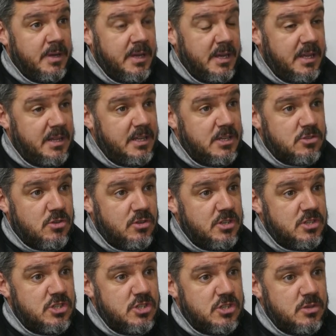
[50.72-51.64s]
in these
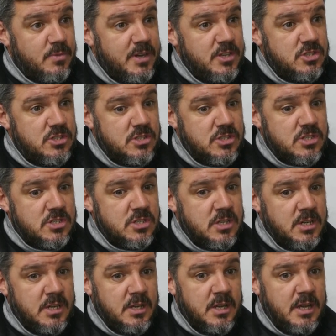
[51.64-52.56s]
kind of situations.
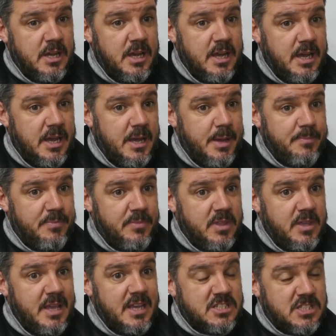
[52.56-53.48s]
Um,
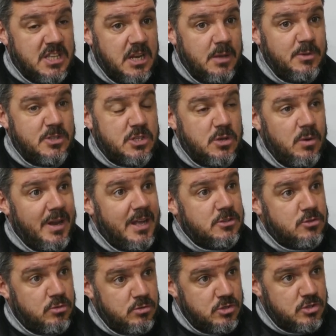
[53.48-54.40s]
yesterday, we two
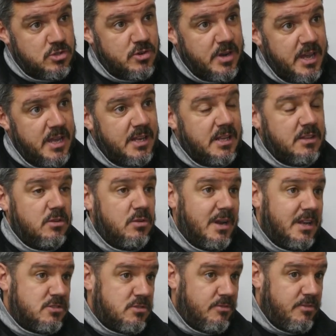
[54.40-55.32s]
lads couldn't train, they did a
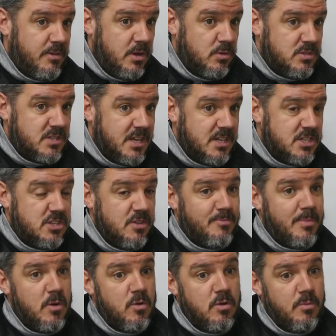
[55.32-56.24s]
lateral flow test,
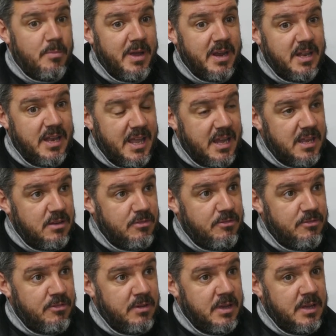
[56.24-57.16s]
they've both come back
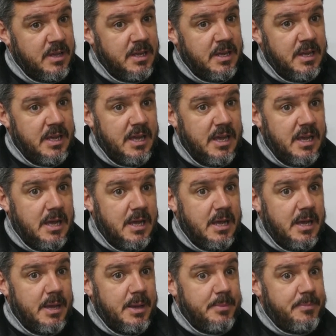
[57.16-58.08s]
negative.
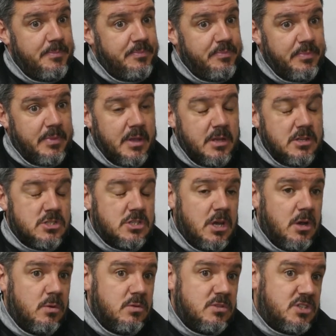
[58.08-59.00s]
Um,
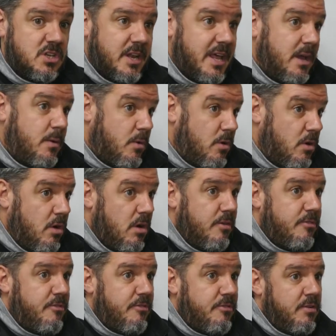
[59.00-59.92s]
so today we're
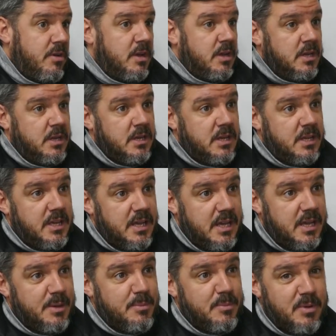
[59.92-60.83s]
off.
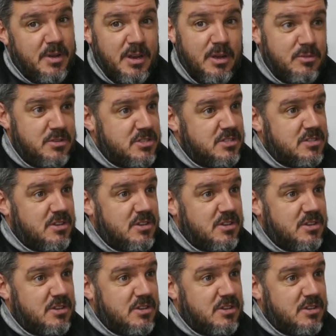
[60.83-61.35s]
Um, I know this is